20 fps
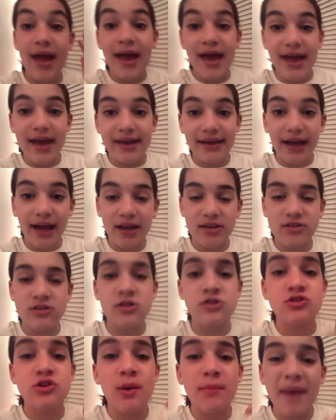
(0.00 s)
Hey guys,
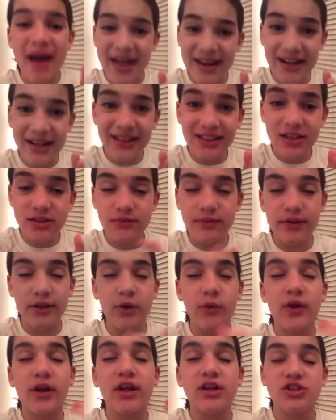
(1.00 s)
so I'm editing this
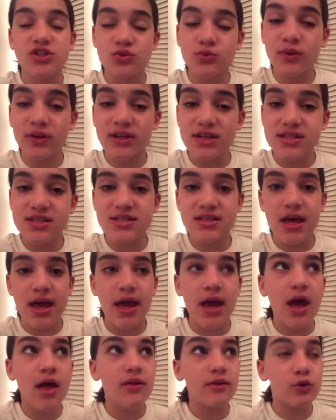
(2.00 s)
video and I just wanted to say,